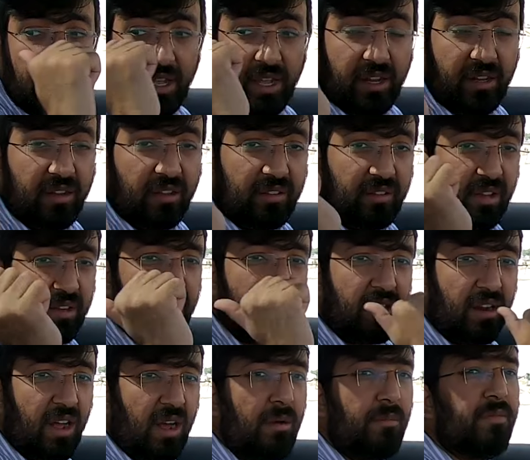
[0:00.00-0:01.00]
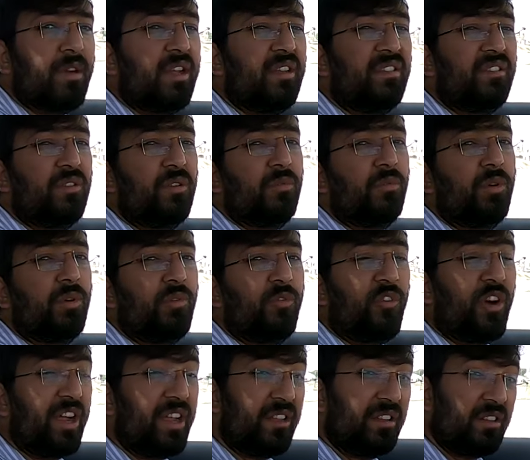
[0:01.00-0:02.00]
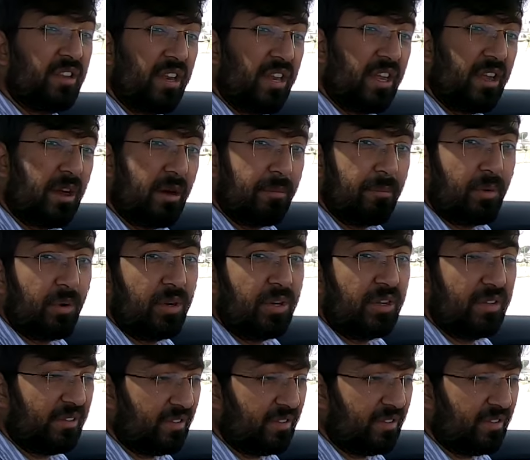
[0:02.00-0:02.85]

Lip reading: in the center armrest, you would find 3 cup holders,